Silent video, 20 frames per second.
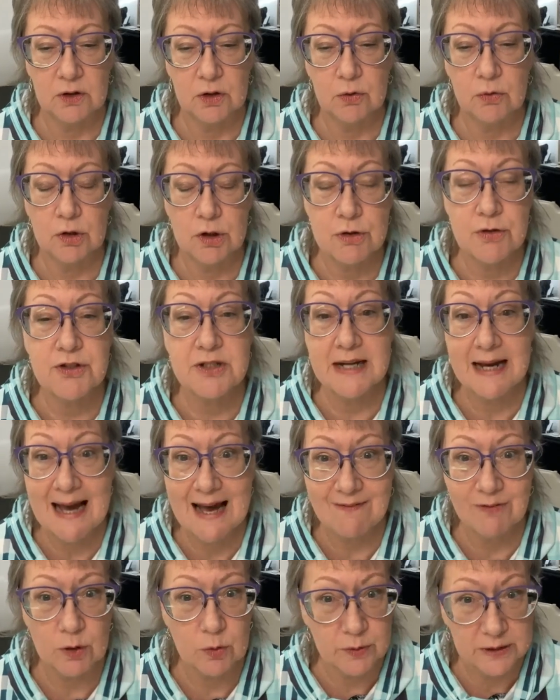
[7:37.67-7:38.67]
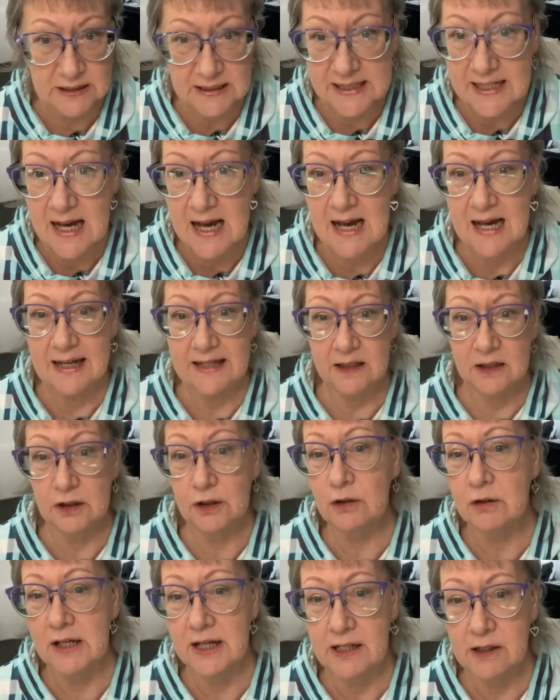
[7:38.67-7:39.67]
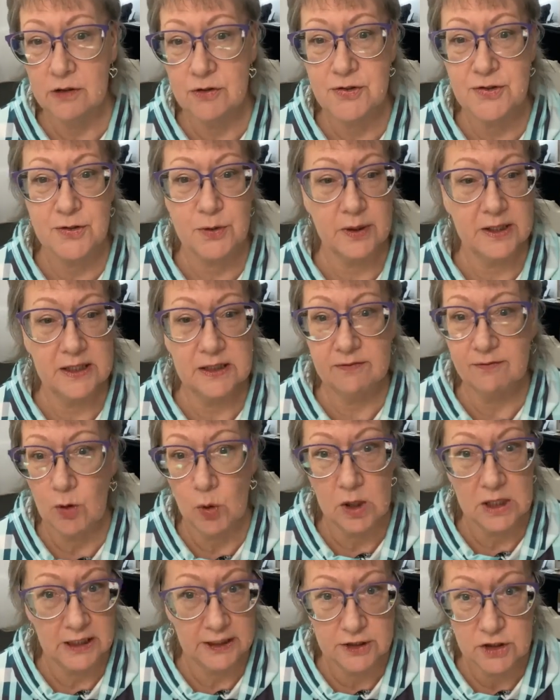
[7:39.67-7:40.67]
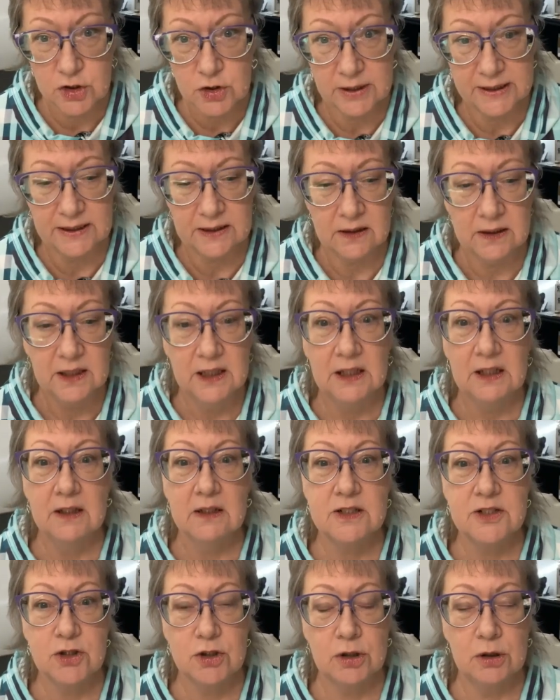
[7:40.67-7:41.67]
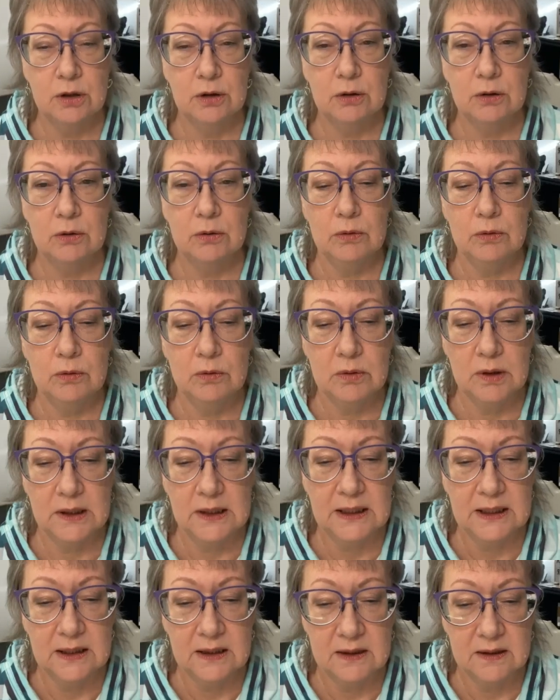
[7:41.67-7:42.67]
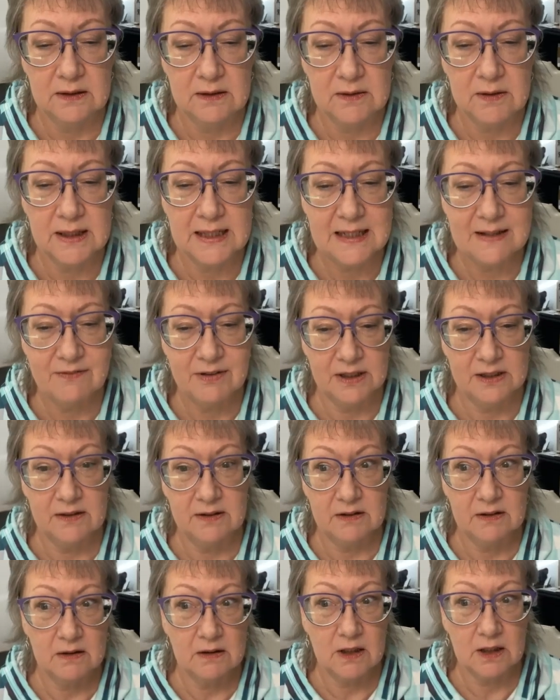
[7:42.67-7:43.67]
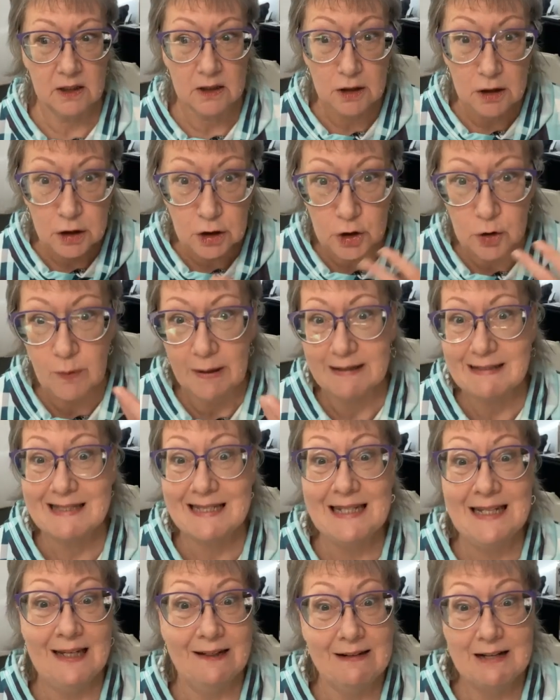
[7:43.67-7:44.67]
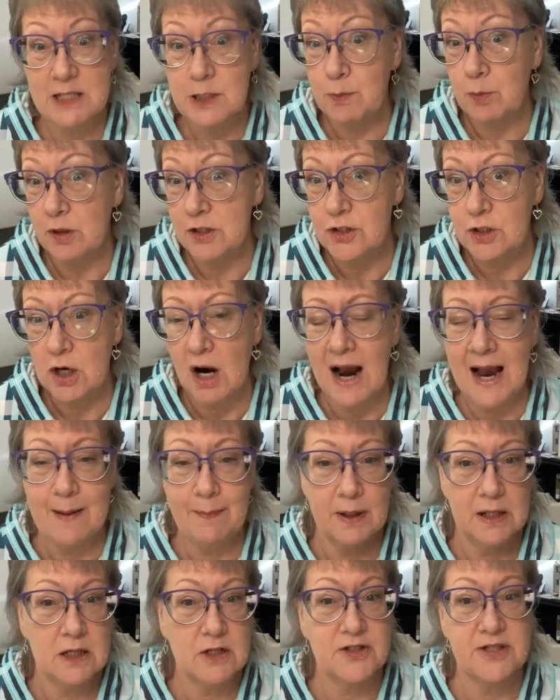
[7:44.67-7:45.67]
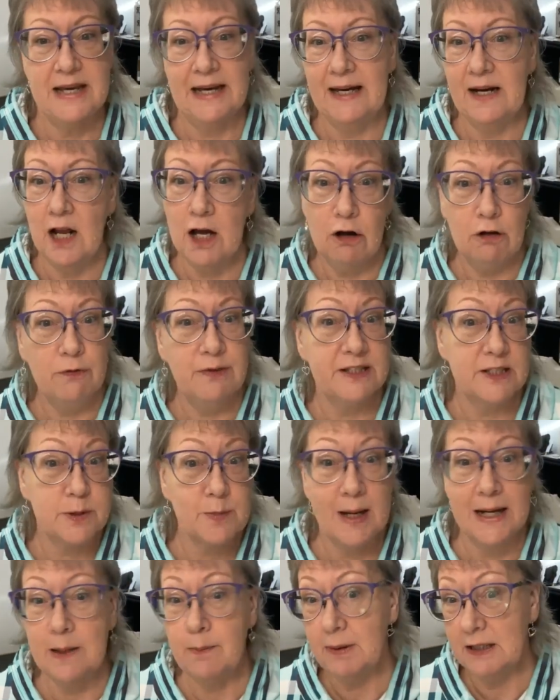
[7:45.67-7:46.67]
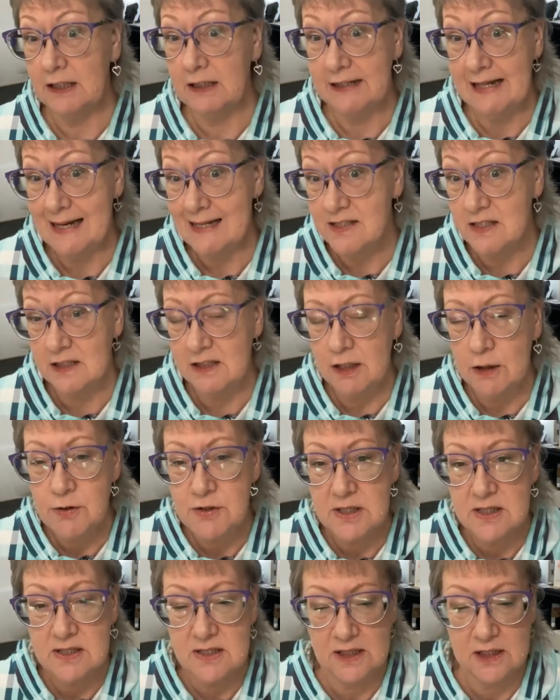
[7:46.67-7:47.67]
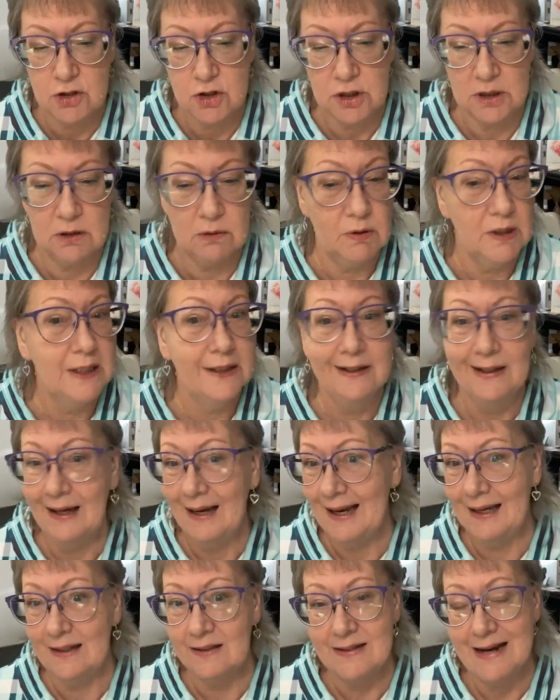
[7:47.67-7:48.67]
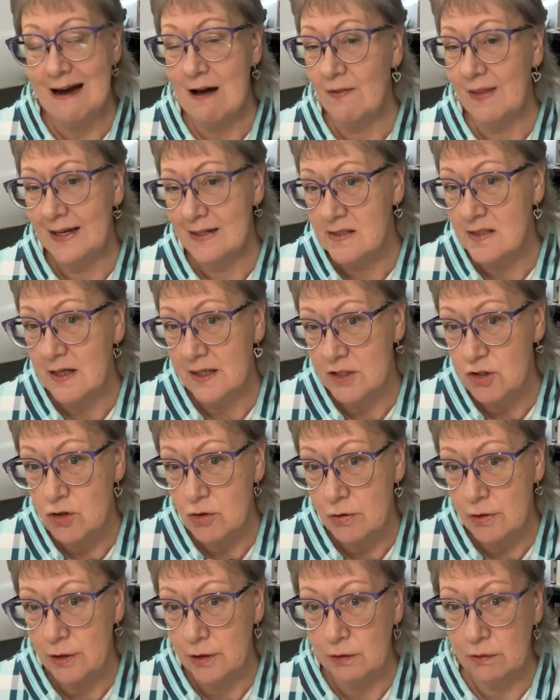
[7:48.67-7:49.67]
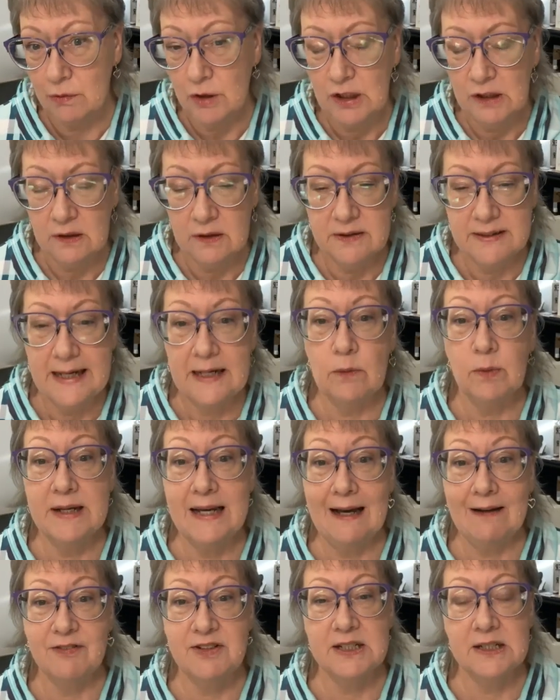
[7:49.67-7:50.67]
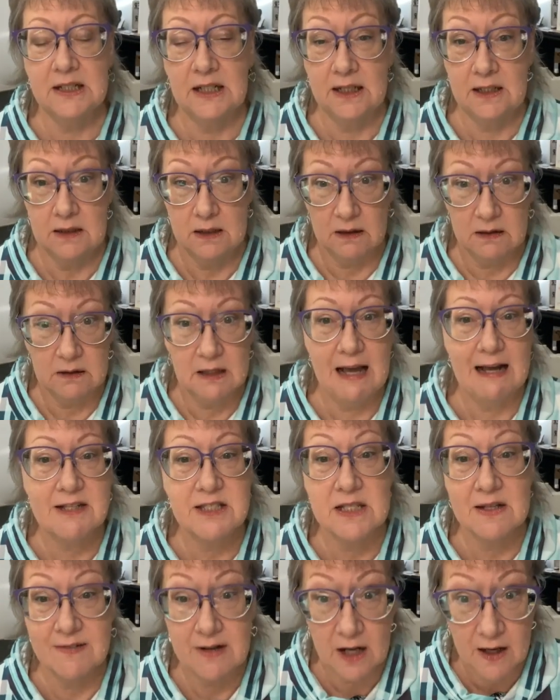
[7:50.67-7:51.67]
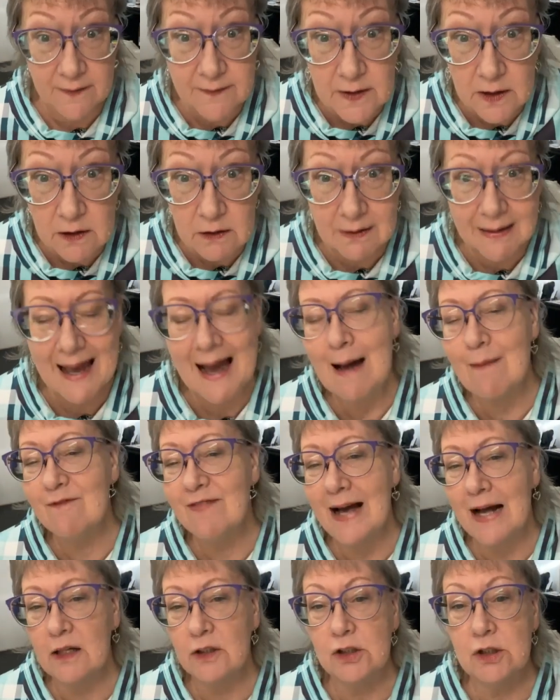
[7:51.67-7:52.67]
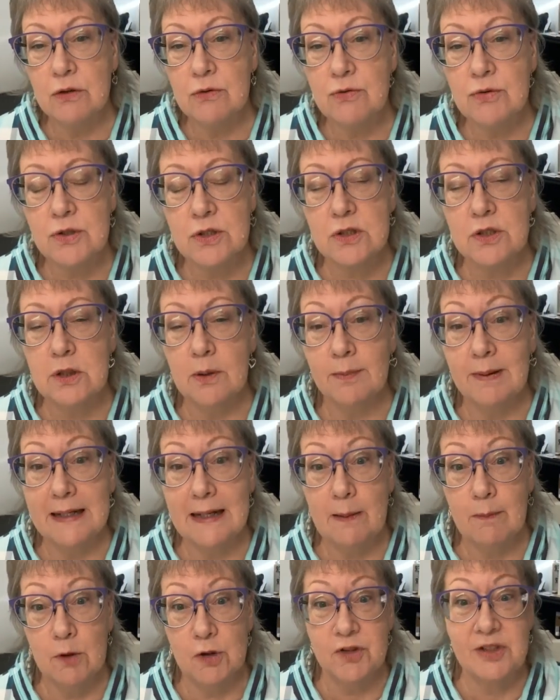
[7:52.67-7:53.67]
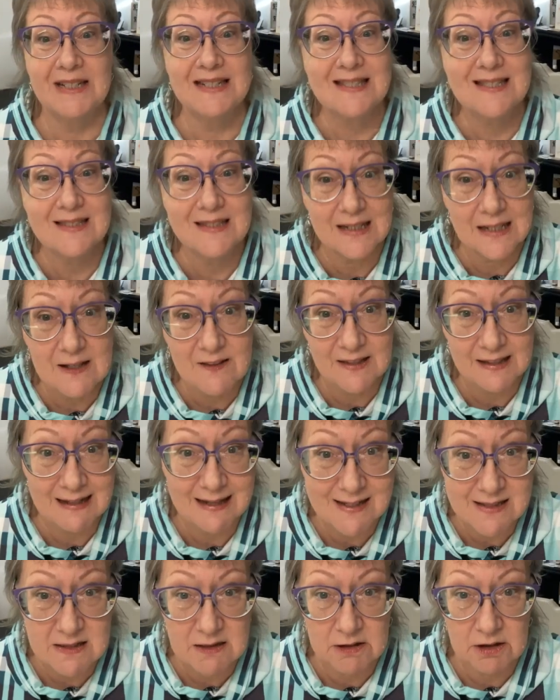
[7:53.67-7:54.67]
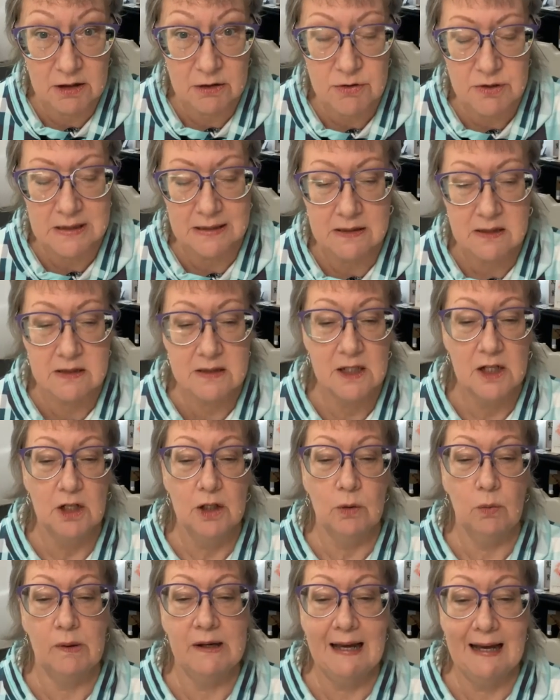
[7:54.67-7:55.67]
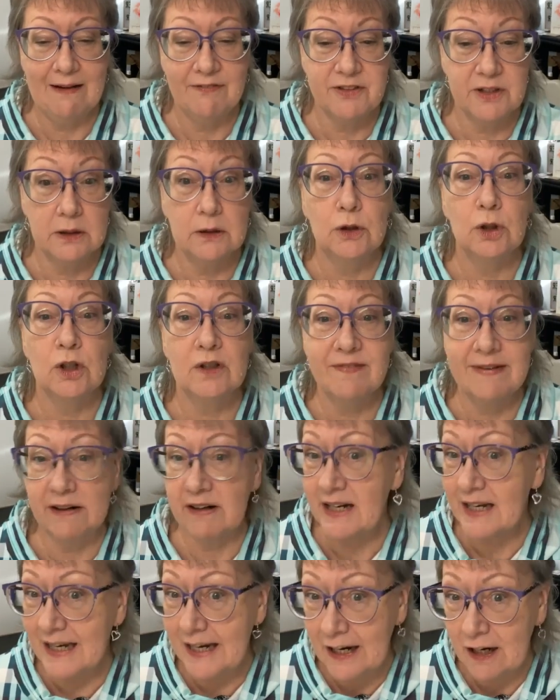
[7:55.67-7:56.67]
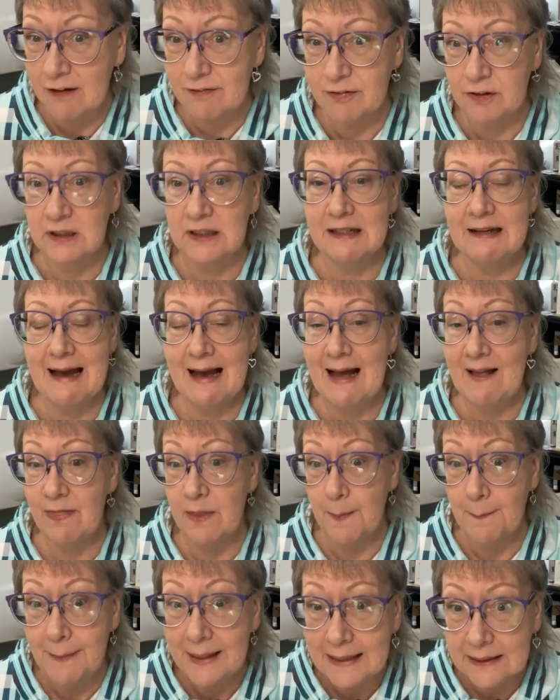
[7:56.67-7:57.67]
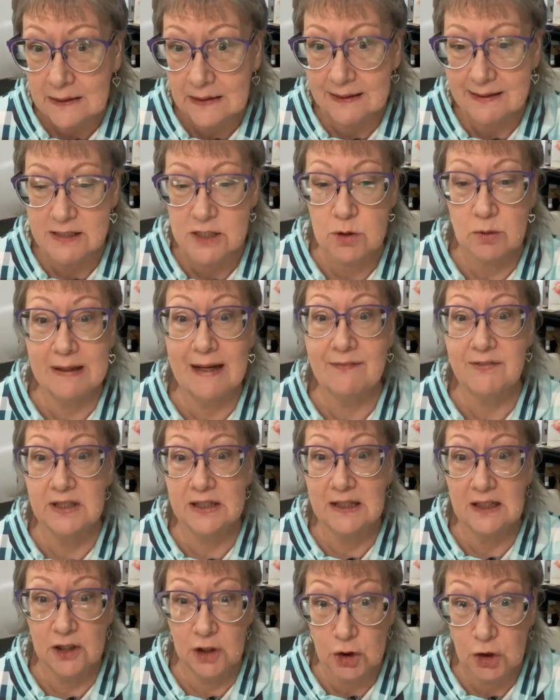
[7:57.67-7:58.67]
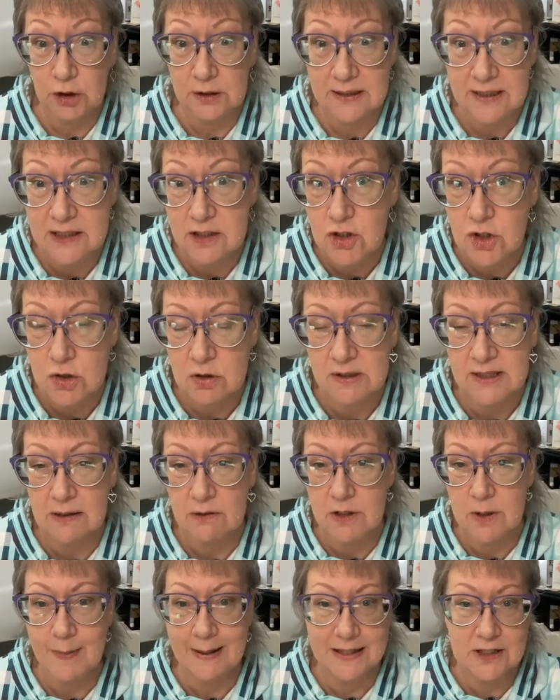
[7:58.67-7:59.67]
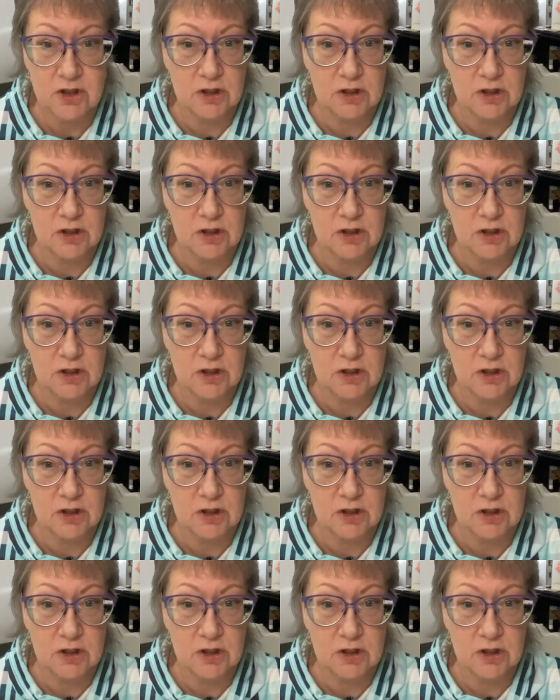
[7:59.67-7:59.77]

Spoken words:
You used to have a really high glucose, 300-400, to even clue us in as prescribers that, oh, this might be an acidosis issue, and now that's not true. Now we have to get lots of other lab values to be able to see the acidosis. We have to look very carefully at the med list. We have to get a good history on a